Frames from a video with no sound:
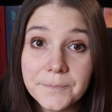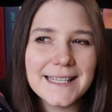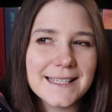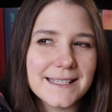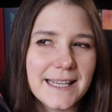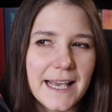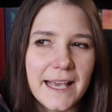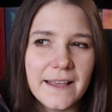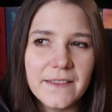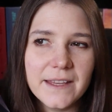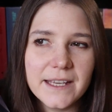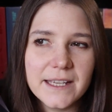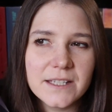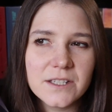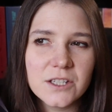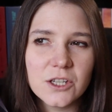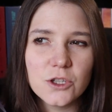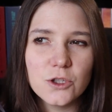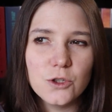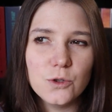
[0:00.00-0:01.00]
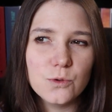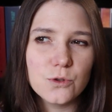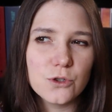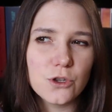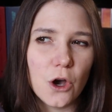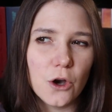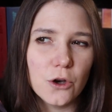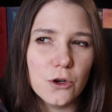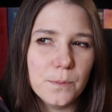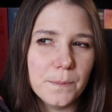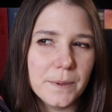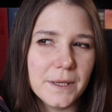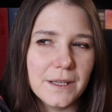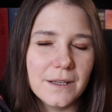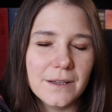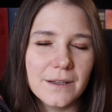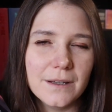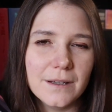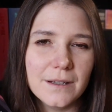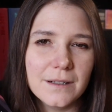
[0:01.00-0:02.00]
It's set in this
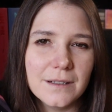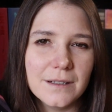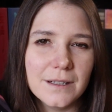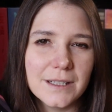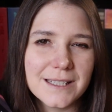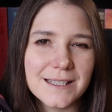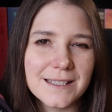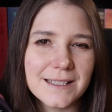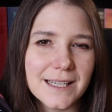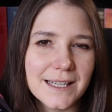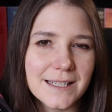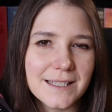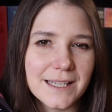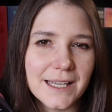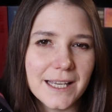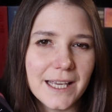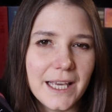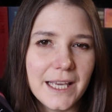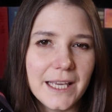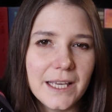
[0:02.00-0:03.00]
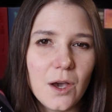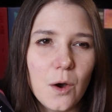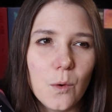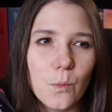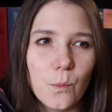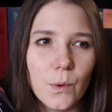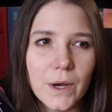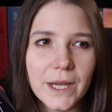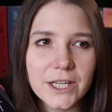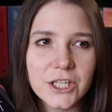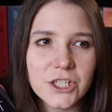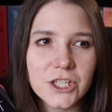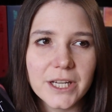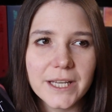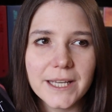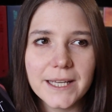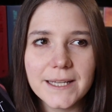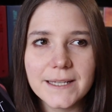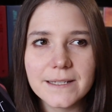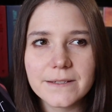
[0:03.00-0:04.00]
utopian city which
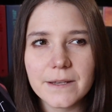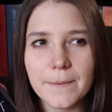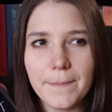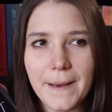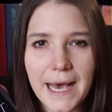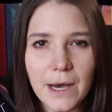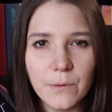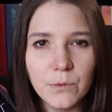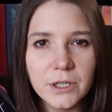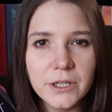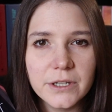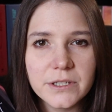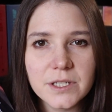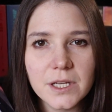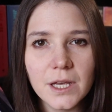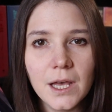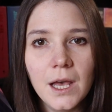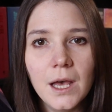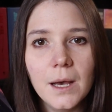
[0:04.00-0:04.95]
is powered